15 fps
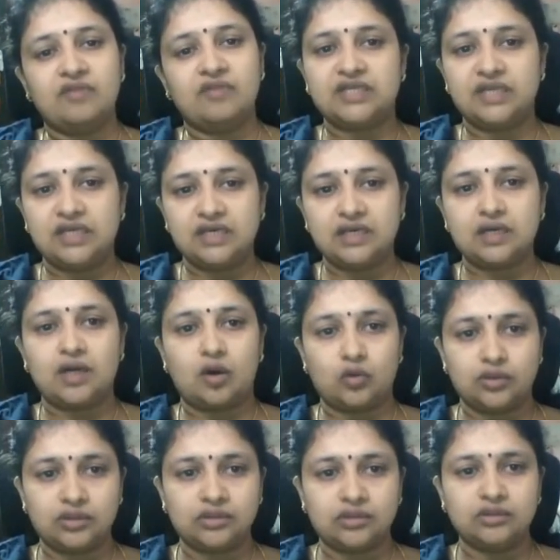if there
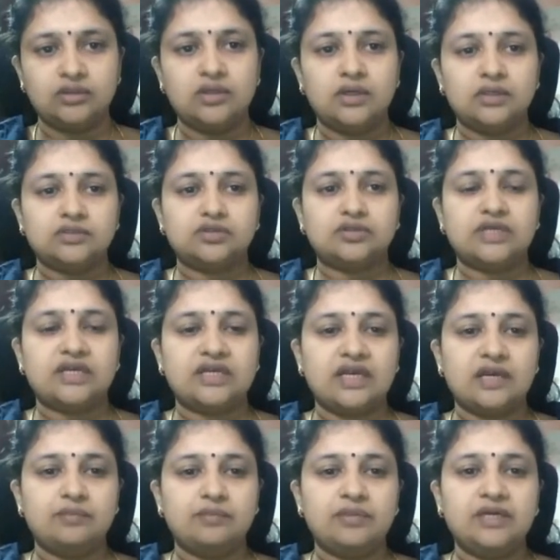is dry air passing
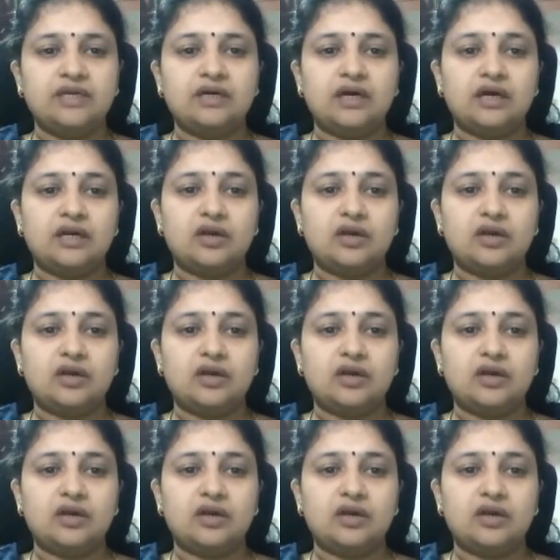in and out.